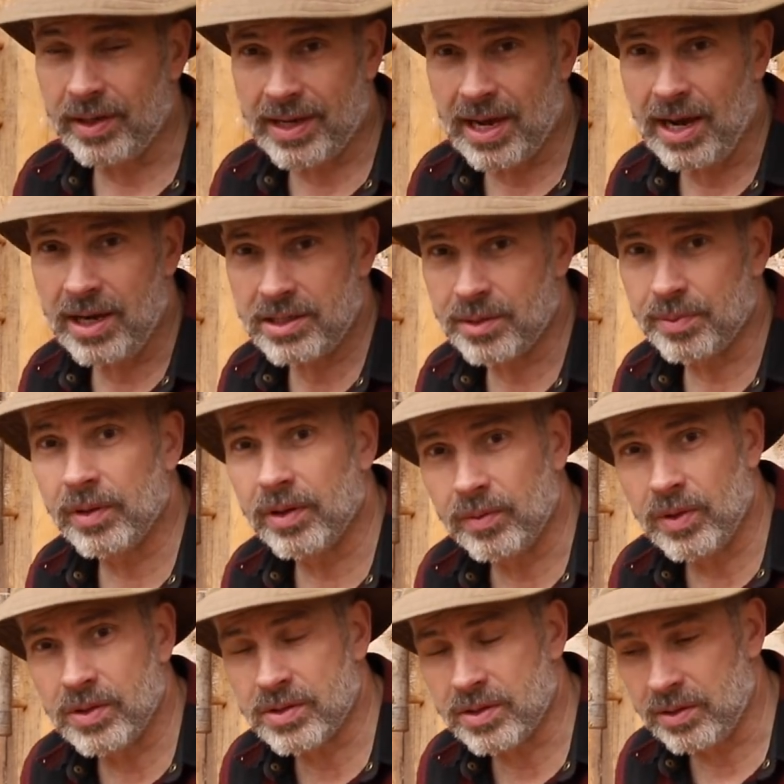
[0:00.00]
to catch, but
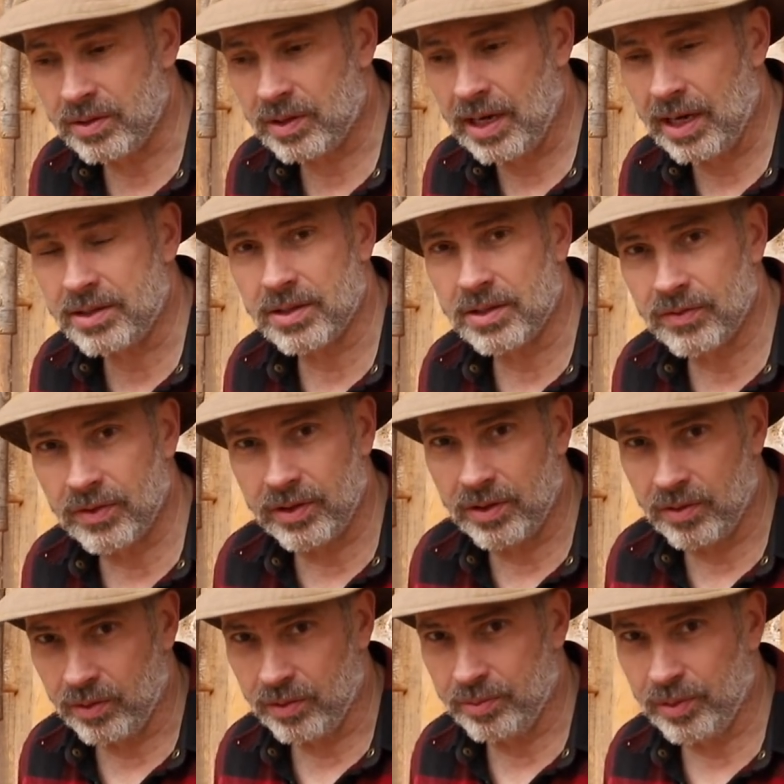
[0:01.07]
once it catches fire,
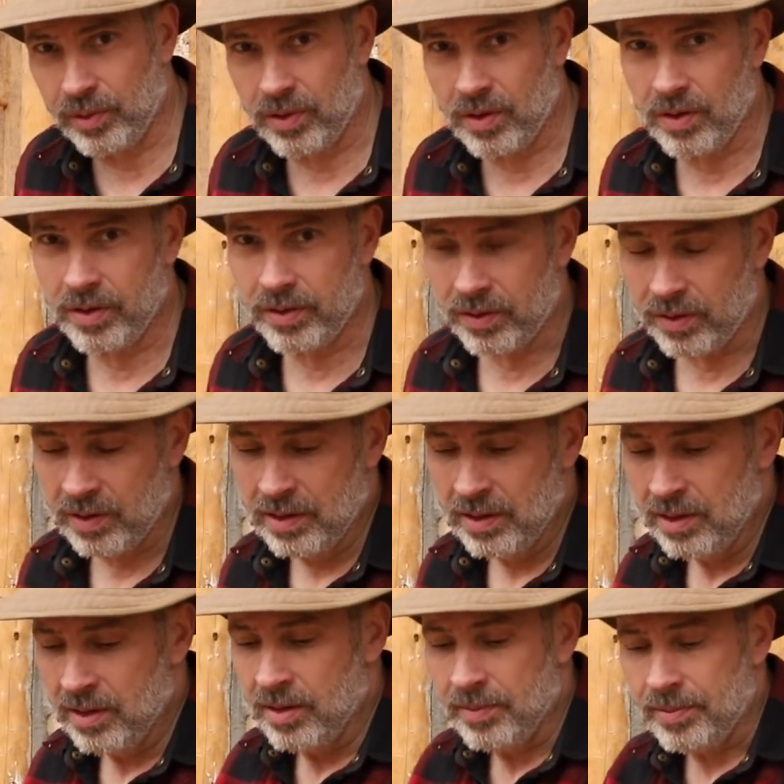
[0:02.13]
it would burn hotter.
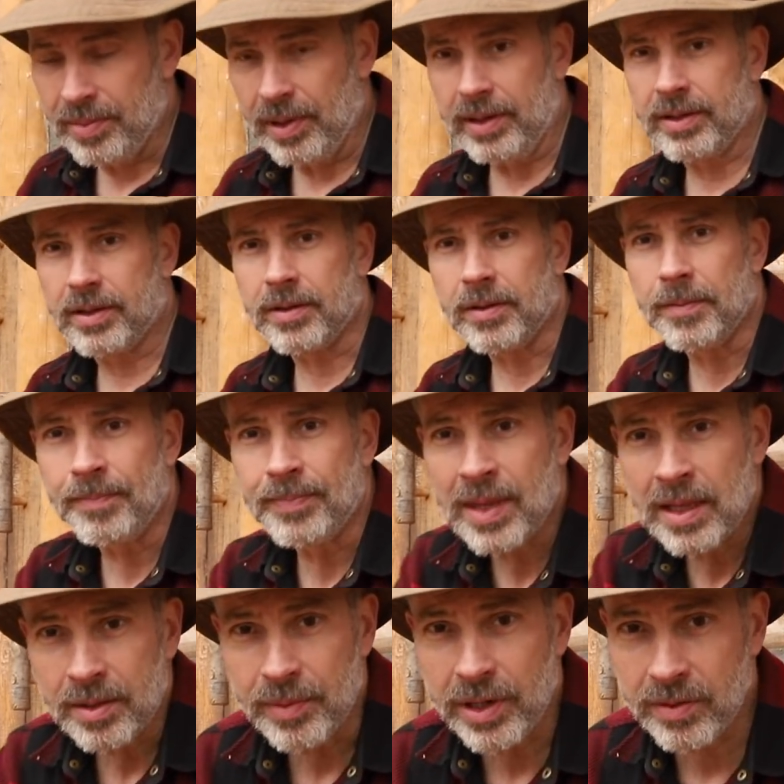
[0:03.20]
But
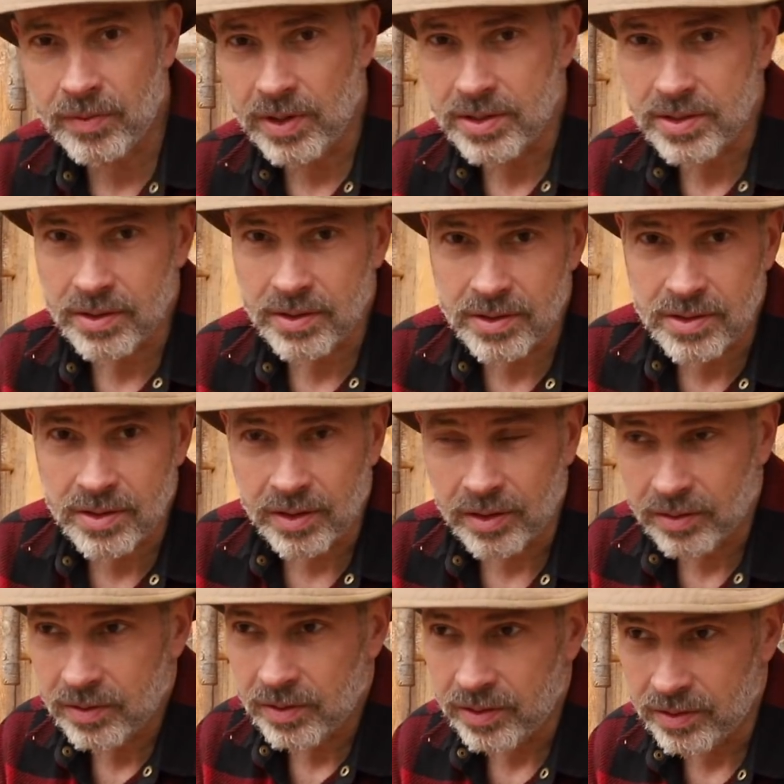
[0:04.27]
main reason is
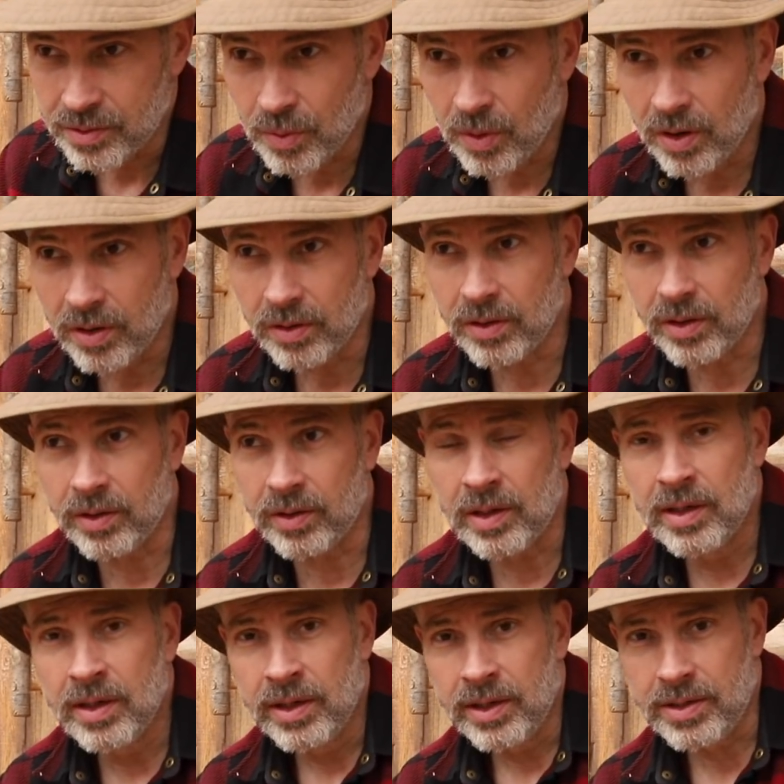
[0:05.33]
that it's water and
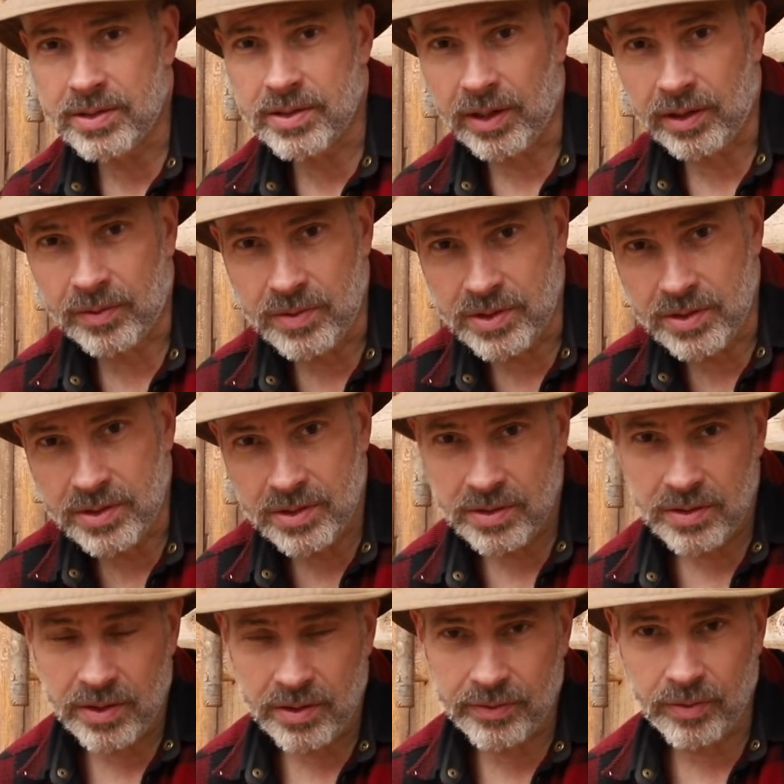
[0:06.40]
insect resistant,
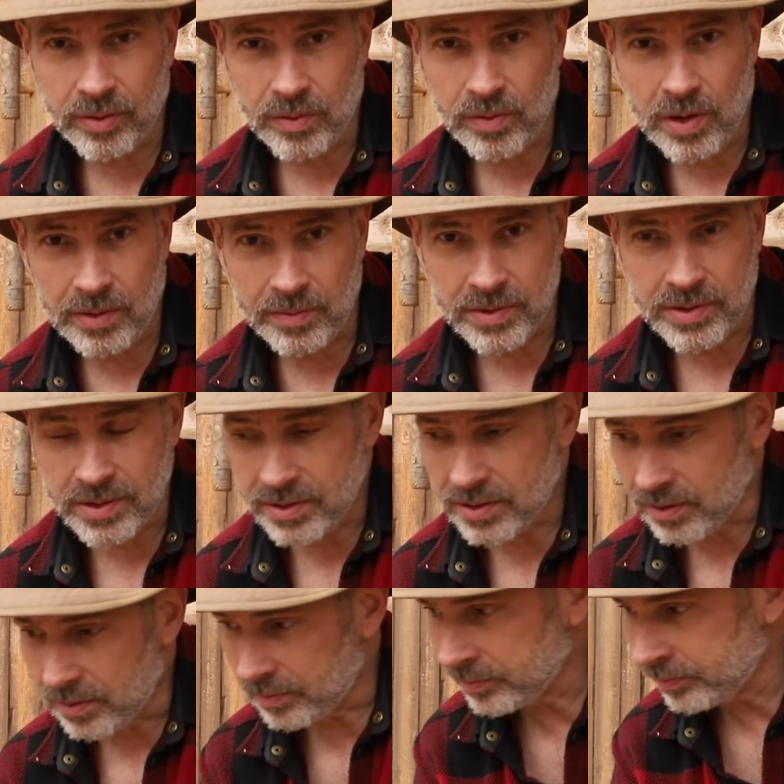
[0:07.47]
and therefore rot
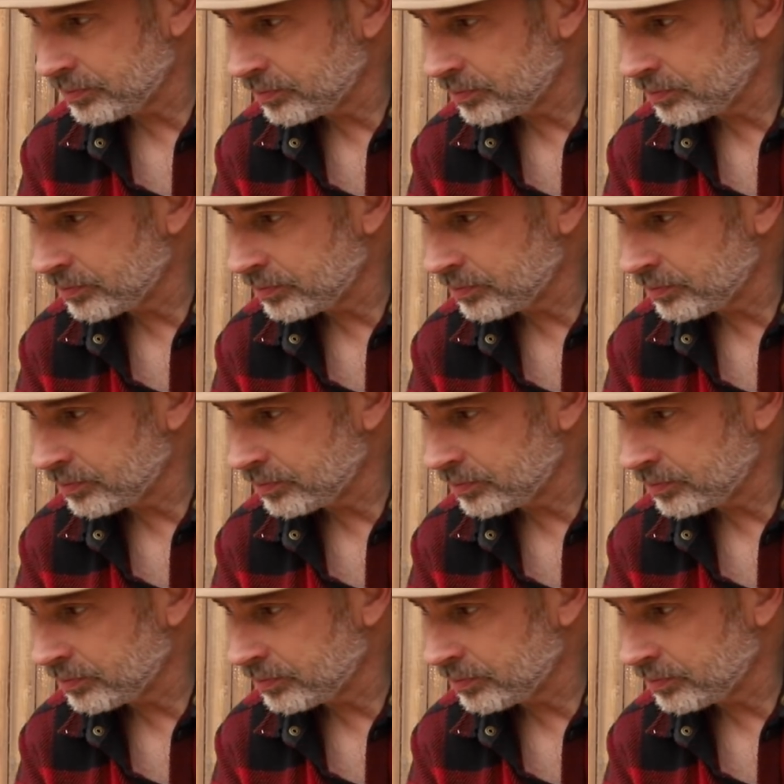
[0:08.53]
resistant.